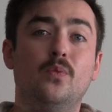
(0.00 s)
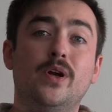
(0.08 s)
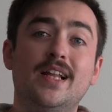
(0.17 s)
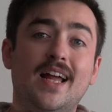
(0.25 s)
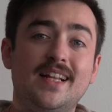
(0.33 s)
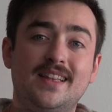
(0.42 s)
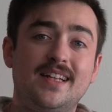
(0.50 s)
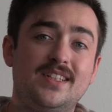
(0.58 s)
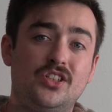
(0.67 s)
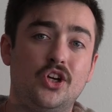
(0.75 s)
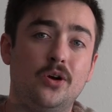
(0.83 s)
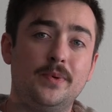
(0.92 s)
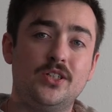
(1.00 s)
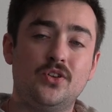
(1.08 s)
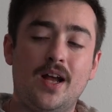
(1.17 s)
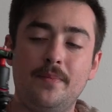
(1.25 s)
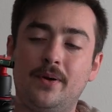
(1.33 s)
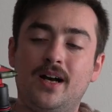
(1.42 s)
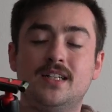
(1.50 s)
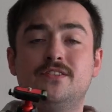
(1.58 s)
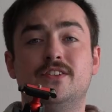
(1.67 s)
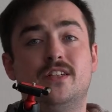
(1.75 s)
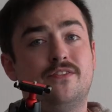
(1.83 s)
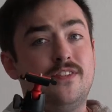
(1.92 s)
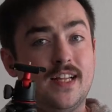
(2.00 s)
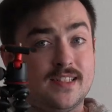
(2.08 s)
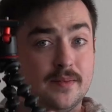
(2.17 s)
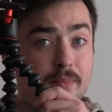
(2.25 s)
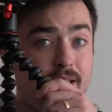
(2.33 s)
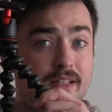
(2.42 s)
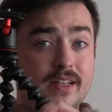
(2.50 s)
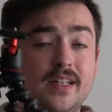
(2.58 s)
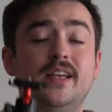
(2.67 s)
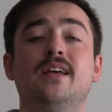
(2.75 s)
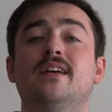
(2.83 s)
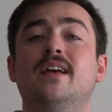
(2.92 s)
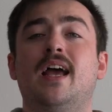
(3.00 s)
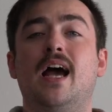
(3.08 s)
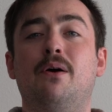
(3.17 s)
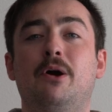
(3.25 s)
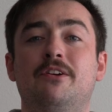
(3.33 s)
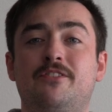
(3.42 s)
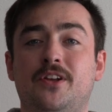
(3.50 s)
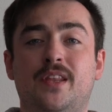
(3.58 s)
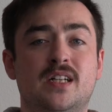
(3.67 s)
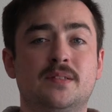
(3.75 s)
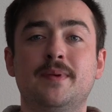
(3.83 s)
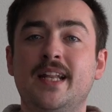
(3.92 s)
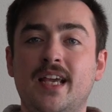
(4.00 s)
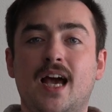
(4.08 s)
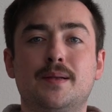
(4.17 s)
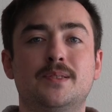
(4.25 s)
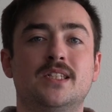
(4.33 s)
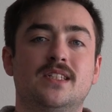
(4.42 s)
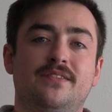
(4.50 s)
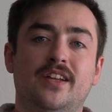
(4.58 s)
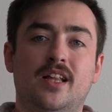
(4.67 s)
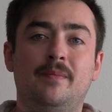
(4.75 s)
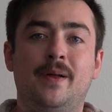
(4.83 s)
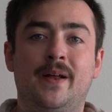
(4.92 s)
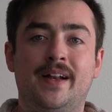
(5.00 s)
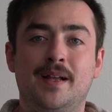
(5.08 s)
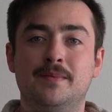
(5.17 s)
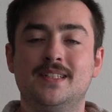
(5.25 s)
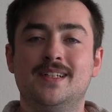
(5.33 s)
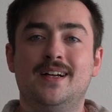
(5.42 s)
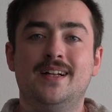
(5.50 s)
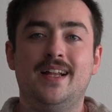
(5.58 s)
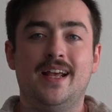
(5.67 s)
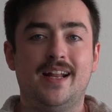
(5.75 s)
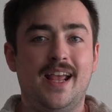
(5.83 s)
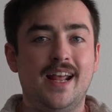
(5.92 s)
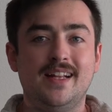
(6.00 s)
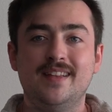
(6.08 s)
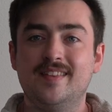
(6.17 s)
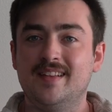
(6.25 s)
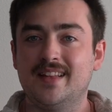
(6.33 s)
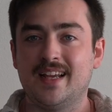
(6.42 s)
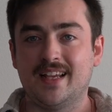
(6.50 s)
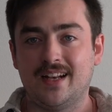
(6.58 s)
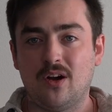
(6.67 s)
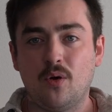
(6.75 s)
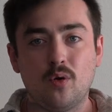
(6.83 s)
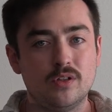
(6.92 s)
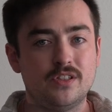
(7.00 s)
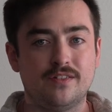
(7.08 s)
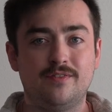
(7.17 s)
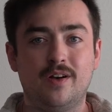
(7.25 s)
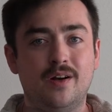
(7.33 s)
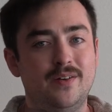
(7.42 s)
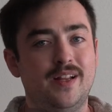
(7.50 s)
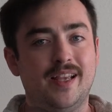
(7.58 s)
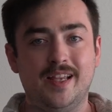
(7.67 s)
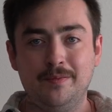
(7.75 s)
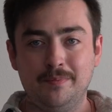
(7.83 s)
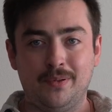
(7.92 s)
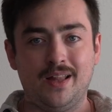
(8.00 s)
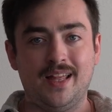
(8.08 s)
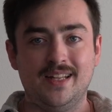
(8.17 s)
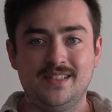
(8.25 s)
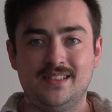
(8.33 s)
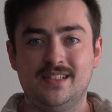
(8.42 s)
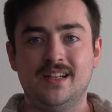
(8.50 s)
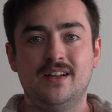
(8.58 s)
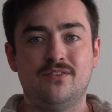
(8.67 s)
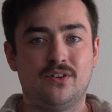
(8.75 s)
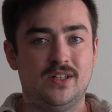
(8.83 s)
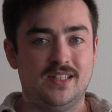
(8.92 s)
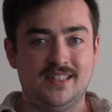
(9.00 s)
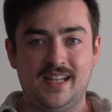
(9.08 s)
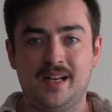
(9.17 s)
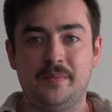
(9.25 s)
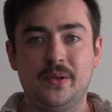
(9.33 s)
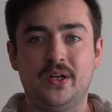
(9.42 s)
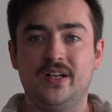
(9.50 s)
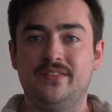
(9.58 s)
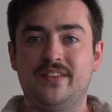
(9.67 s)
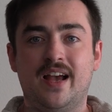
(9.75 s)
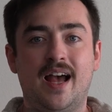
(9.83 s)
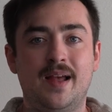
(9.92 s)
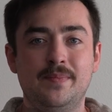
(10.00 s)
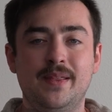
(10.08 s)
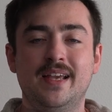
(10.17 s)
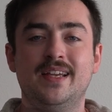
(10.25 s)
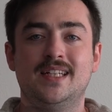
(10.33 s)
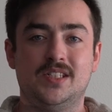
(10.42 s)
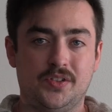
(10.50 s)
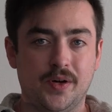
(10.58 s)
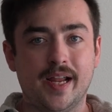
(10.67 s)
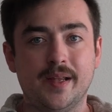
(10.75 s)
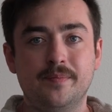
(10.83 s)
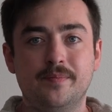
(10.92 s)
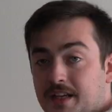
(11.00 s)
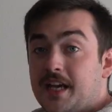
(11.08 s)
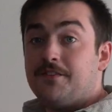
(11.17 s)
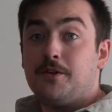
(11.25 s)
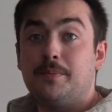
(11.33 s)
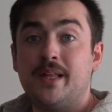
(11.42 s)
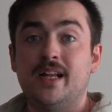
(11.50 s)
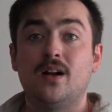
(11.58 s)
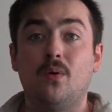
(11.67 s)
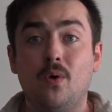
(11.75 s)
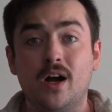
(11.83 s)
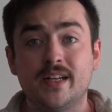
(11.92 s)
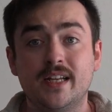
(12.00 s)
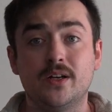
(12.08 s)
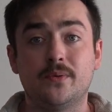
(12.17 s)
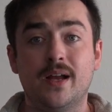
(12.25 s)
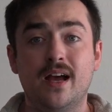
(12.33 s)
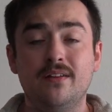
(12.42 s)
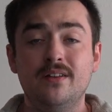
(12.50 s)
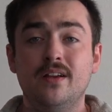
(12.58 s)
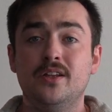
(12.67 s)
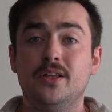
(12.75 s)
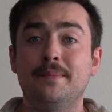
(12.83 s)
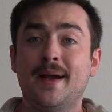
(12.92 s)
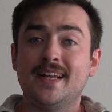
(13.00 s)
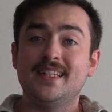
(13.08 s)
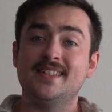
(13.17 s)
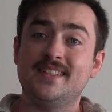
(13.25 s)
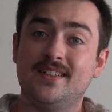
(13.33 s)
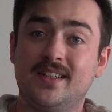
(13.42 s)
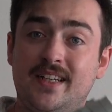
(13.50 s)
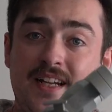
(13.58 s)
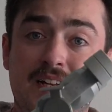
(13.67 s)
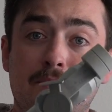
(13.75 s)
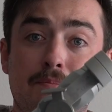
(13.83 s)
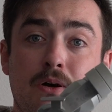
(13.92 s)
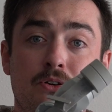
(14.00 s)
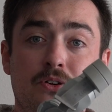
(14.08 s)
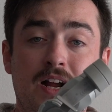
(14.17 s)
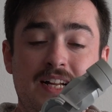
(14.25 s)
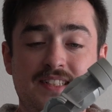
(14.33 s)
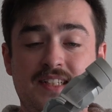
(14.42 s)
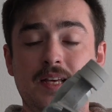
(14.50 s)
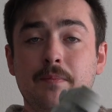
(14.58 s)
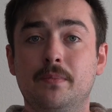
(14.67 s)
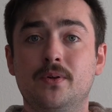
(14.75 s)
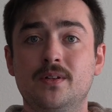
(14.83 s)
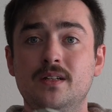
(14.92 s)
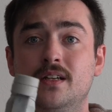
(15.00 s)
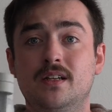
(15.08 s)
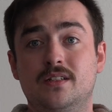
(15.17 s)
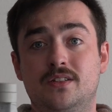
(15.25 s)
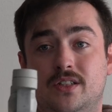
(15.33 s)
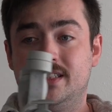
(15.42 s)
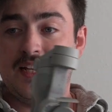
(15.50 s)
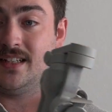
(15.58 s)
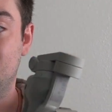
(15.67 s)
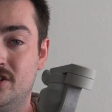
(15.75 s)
We like these Joby tripods for their flexibility. However, there's many options available on Amazon, and anything that can hold your phone in place for an extended period of time is great. If you plan on walking around, you might consider getting a motorized gimbal to take